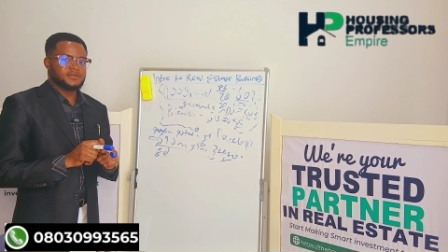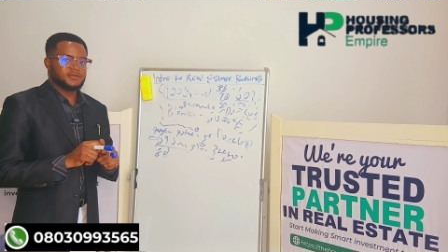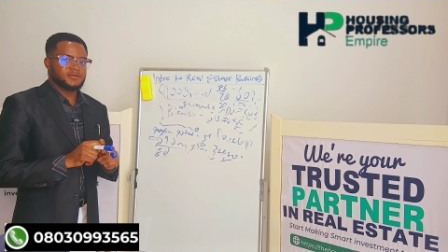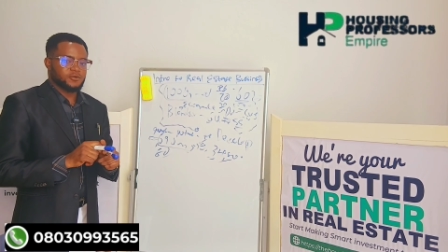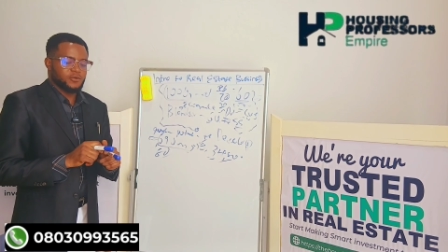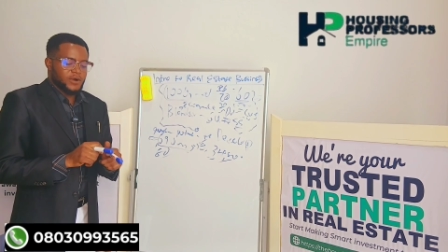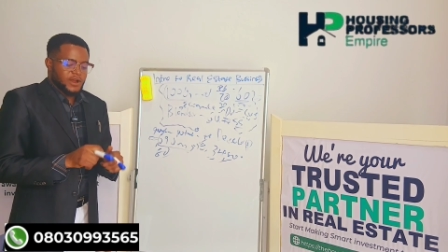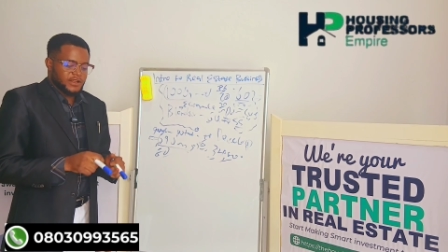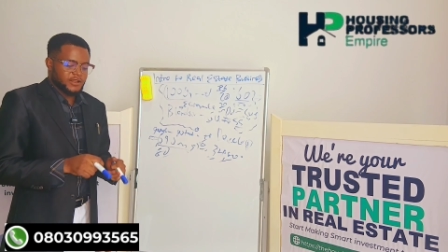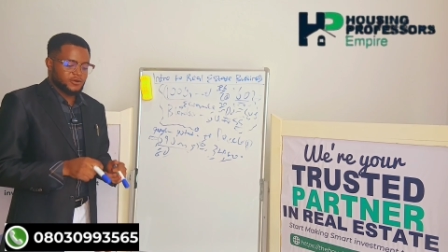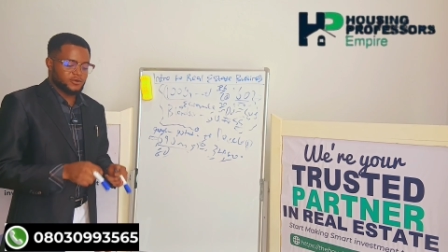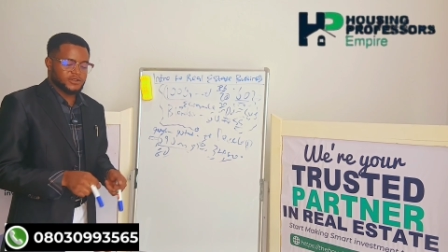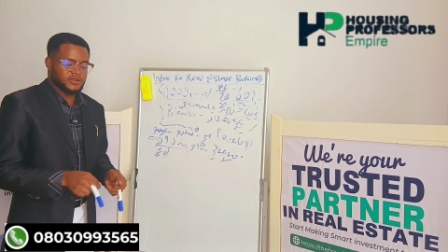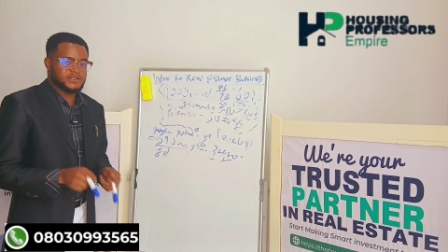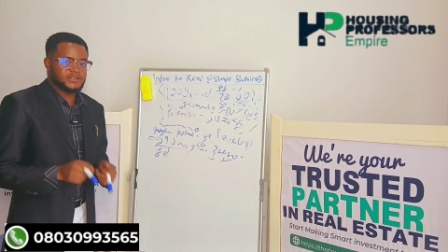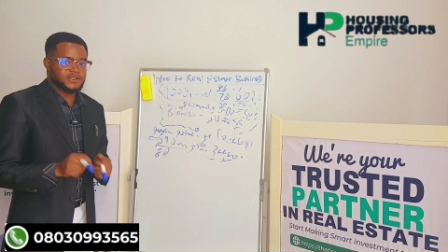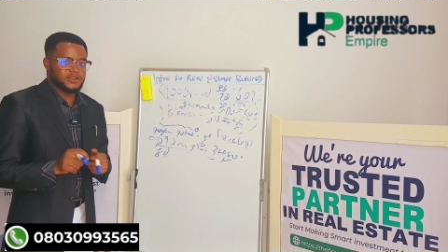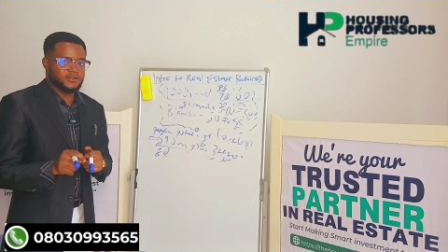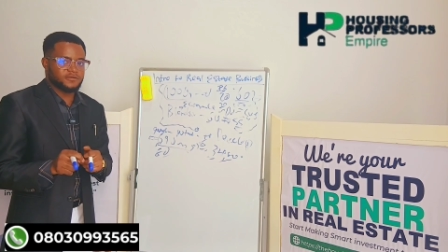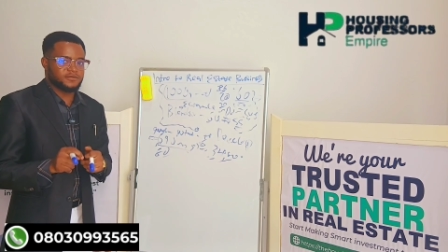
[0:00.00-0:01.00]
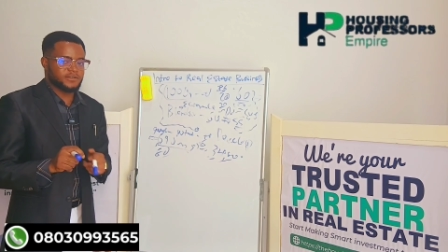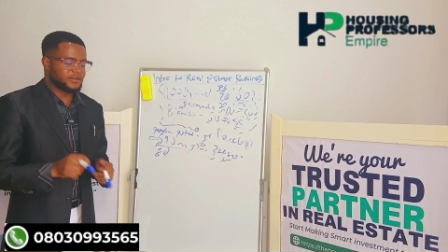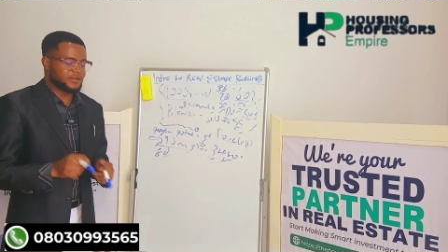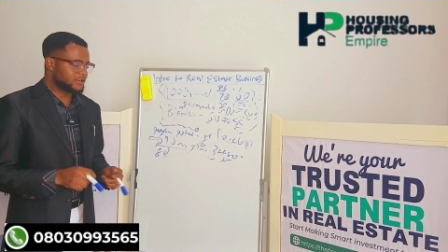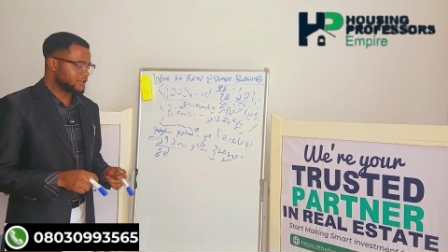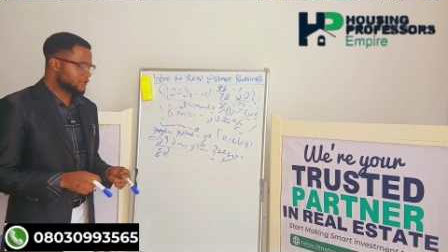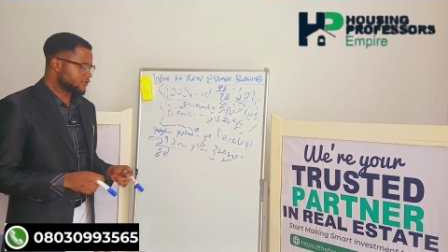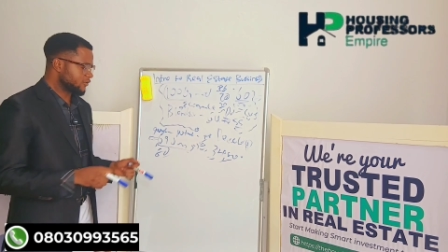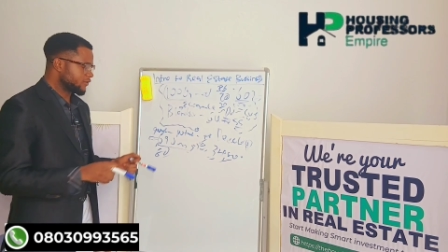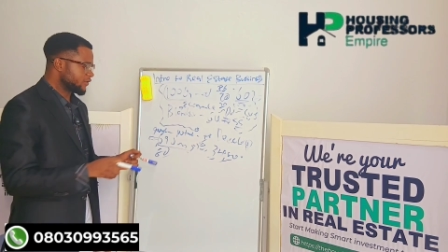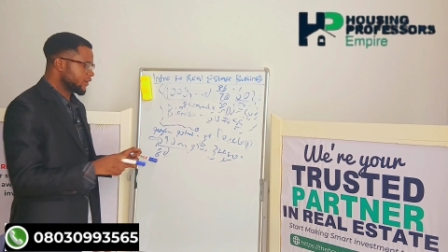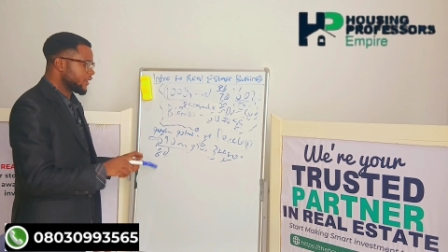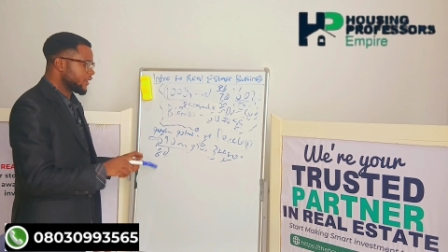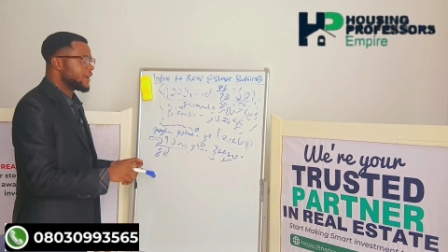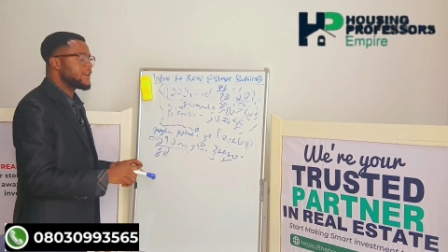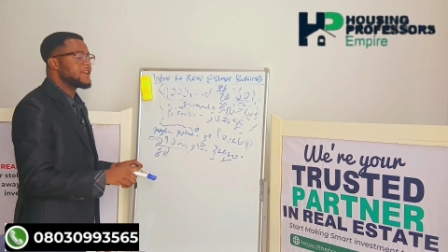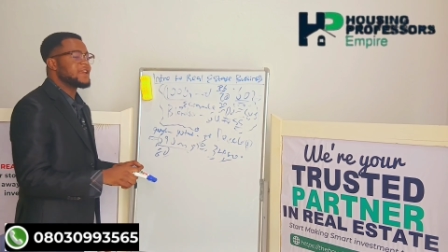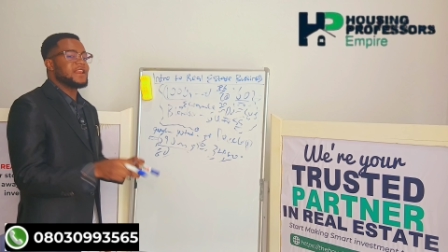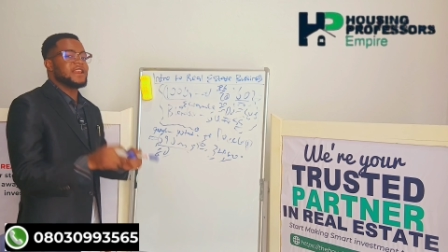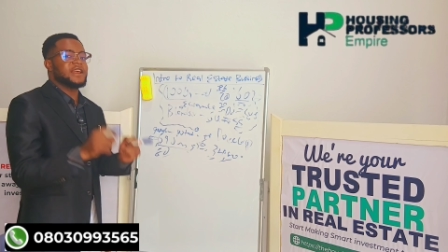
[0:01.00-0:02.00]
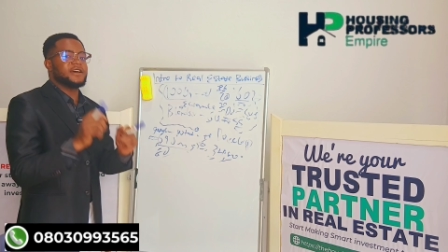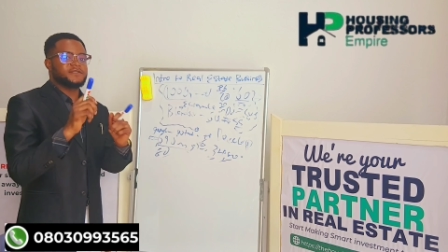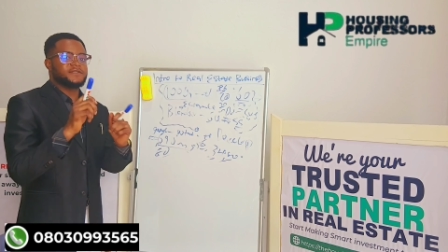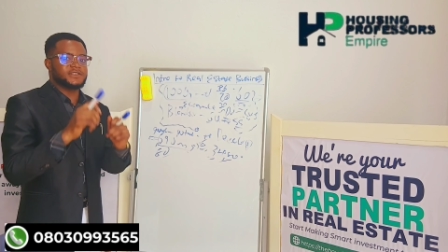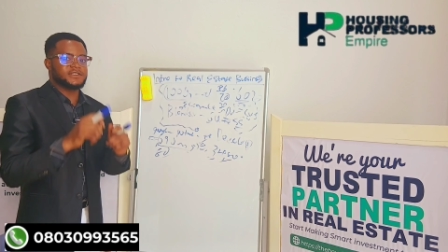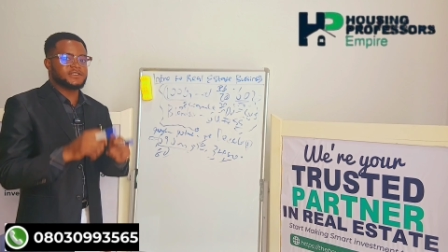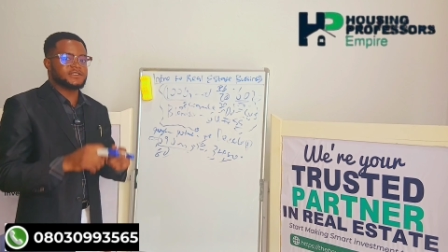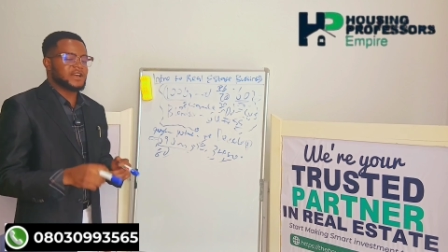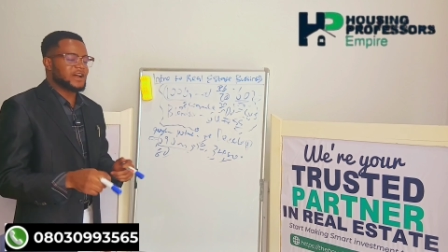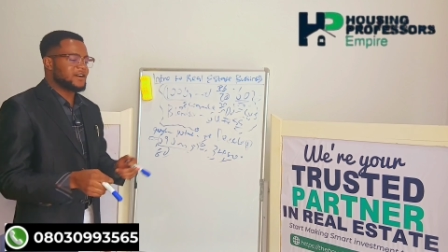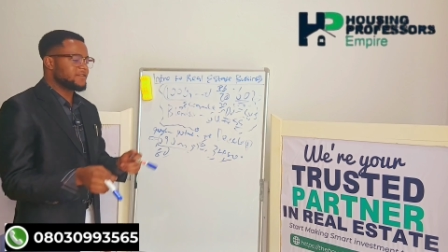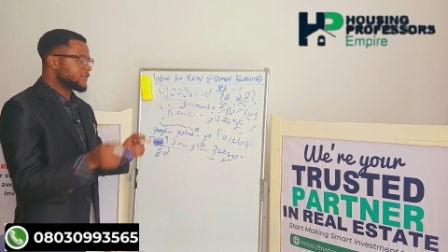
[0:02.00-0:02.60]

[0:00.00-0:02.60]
When he was still on foundation, then he left it.